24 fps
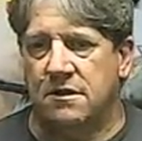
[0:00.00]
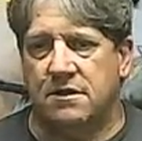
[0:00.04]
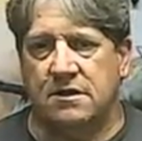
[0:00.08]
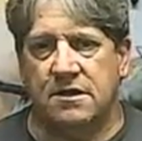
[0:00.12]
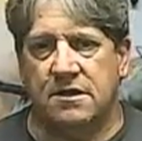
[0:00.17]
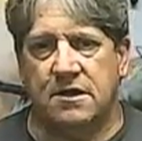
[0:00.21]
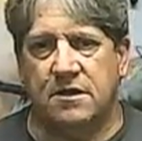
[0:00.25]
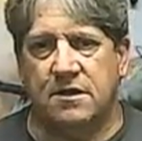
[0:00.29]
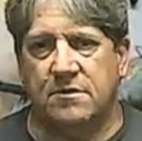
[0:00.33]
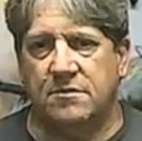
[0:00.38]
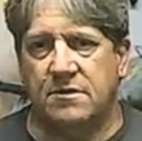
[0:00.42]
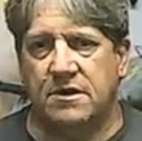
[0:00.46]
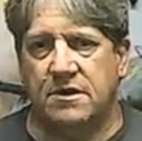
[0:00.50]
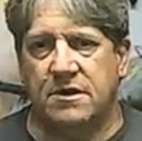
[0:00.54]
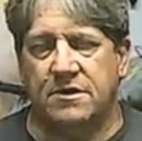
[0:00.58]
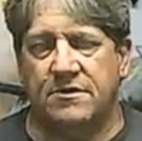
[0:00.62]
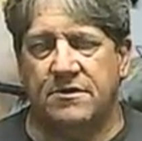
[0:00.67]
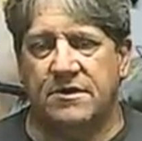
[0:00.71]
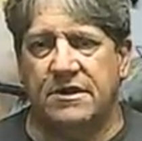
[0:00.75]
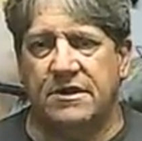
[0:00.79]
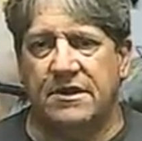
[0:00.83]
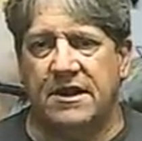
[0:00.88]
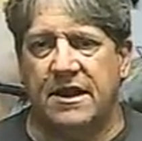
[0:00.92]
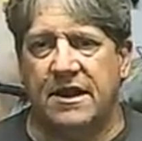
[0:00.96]
No, I don't
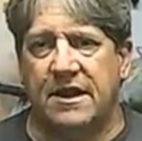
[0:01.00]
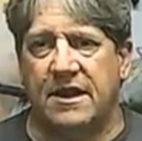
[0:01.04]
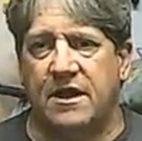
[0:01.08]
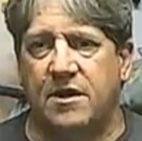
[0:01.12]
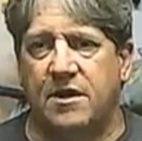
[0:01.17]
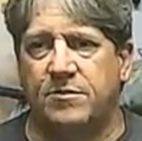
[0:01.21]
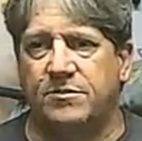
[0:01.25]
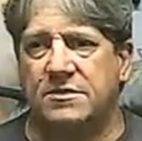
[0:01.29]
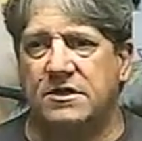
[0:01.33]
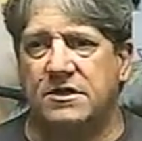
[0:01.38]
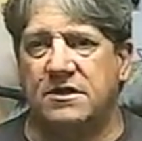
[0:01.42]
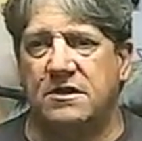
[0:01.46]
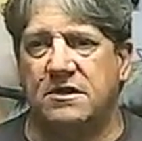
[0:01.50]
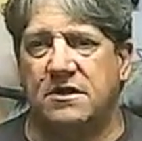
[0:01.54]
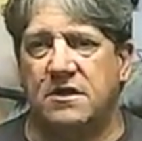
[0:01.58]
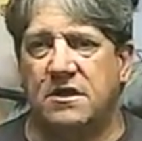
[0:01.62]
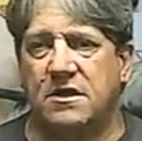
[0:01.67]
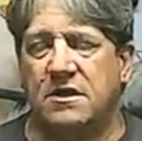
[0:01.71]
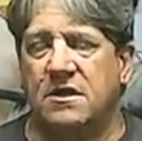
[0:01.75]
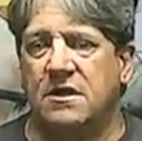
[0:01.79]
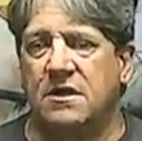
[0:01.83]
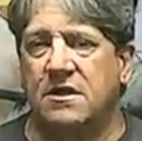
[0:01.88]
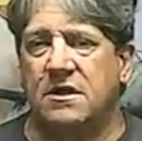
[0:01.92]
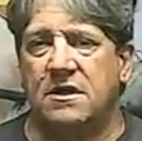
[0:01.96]
think that helped.
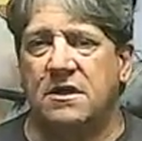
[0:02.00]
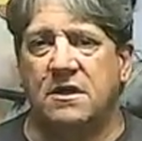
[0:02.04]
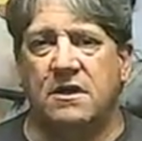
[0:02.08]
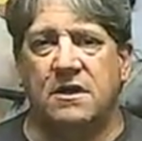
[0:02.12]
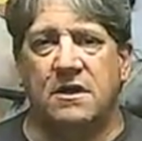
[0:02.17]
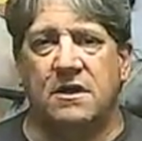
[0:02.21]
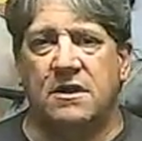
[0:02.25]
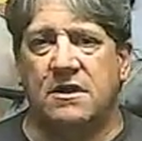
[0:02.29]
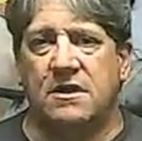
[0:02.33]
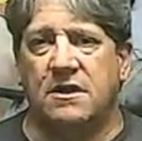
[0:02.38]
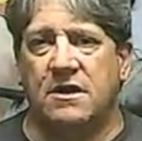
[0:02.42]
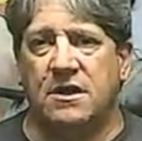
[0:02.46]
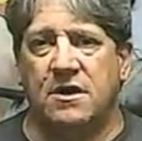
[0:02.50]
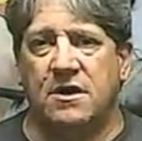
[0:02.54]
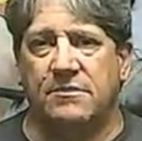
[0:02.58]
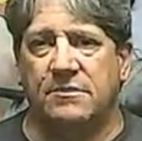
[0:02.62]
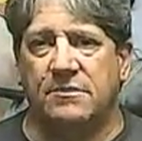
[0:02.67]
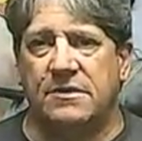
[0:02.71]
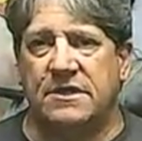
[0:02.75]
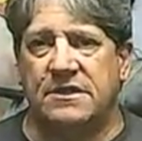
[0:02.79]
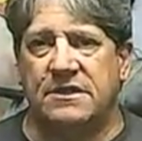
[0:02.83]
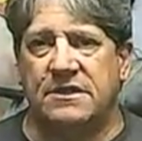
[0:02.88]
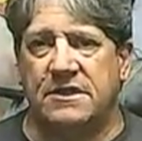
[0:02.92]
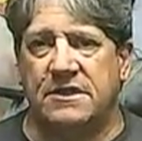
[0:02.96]
No,
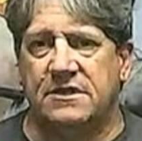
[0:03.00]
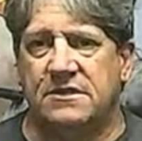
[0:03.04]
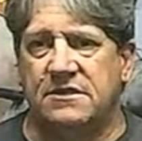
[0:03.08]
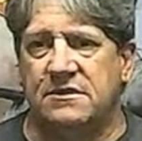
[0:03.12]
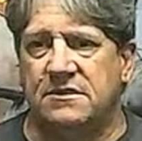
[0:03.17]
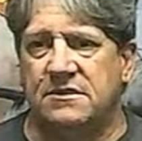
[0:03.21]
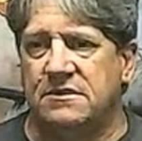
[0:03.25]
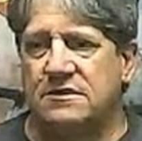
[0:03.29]
it didn't.